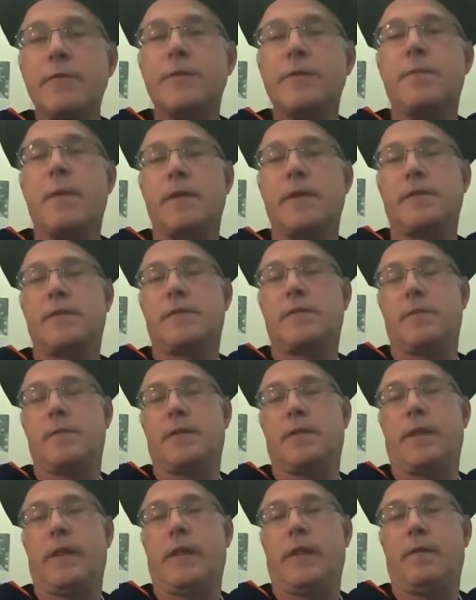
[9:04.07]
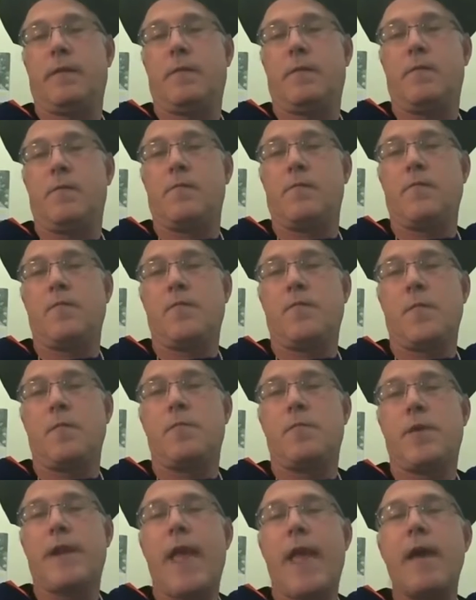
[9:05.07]
responsibility.
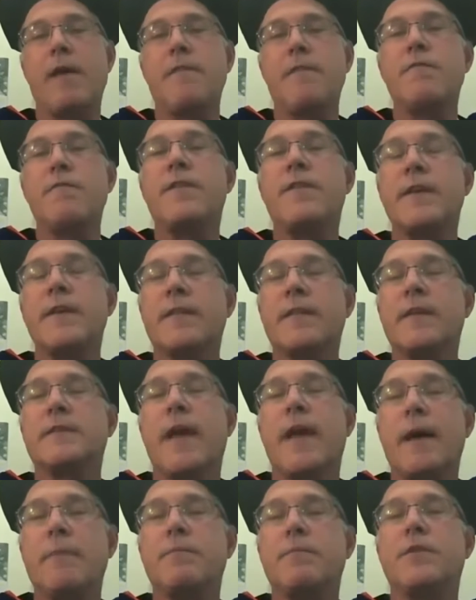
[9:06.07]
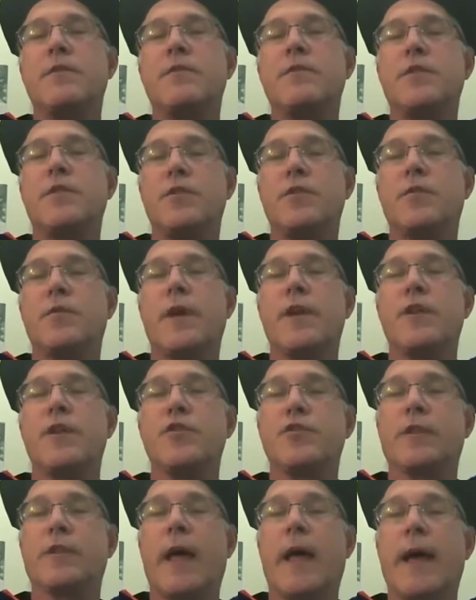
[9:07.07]
But everything that's happened to you in
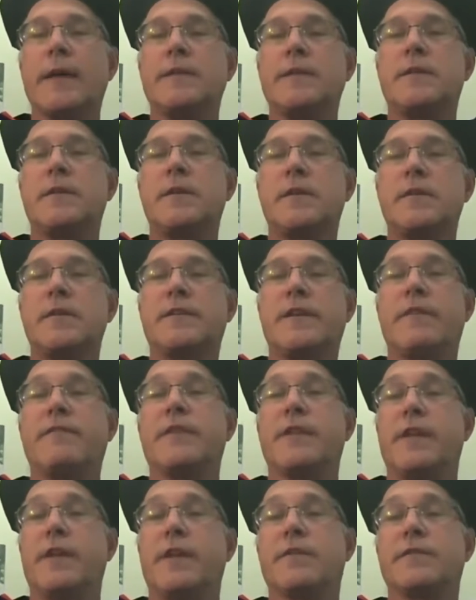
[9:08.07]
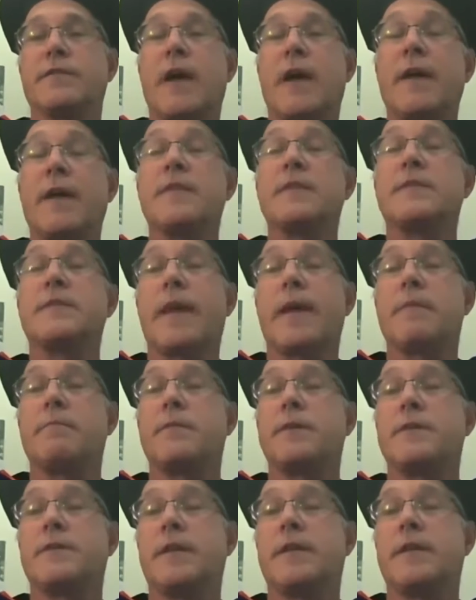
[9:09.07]
your last seven years on this
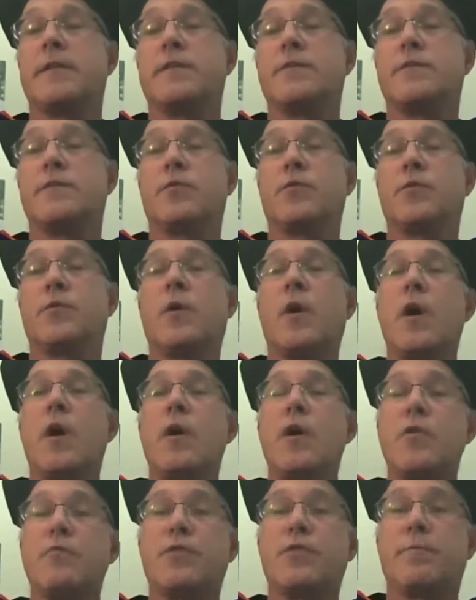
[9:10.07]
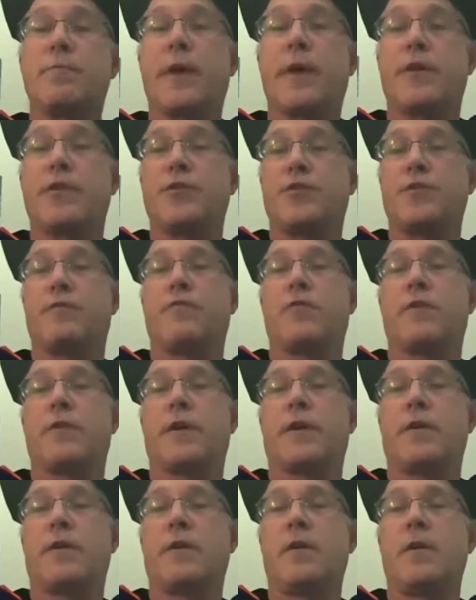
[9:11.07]
campus, in this school, prepares you
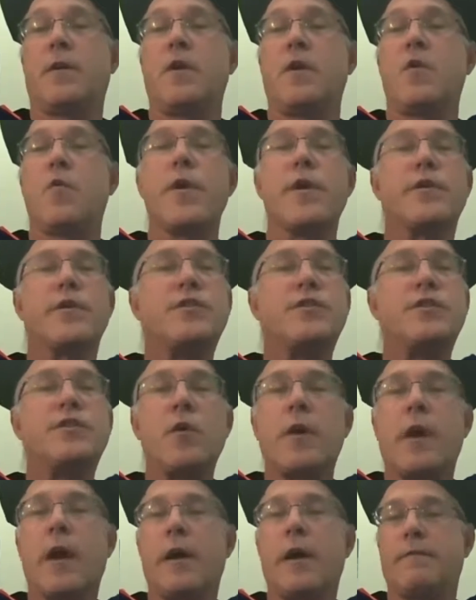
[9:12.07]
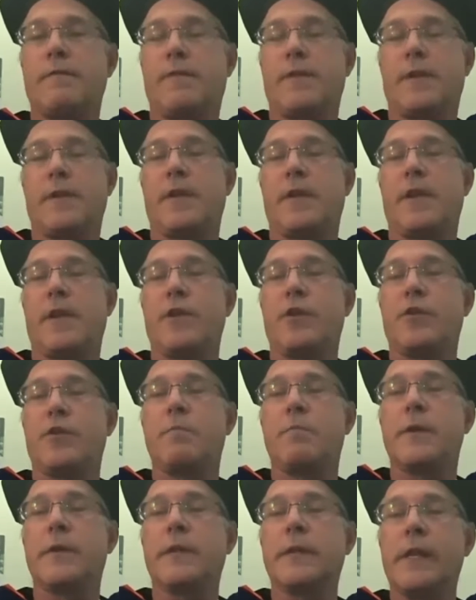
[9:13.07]
for it. We are so confident in
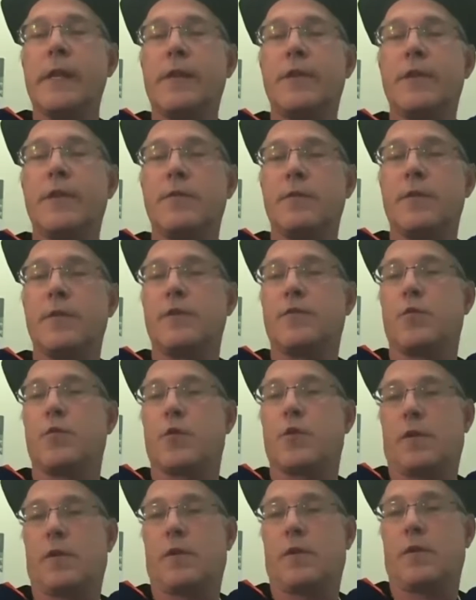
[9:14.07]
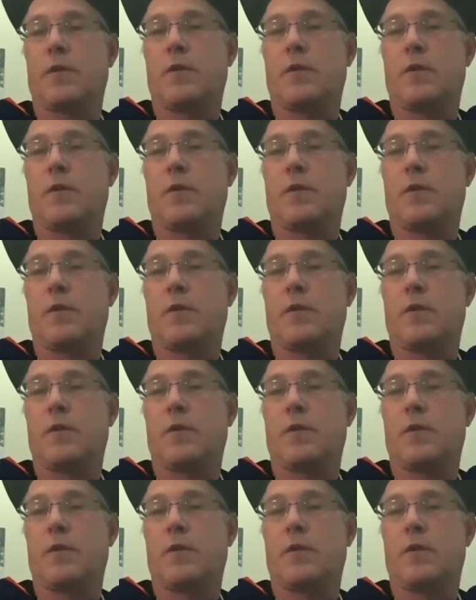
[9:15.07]
your ability to do this work.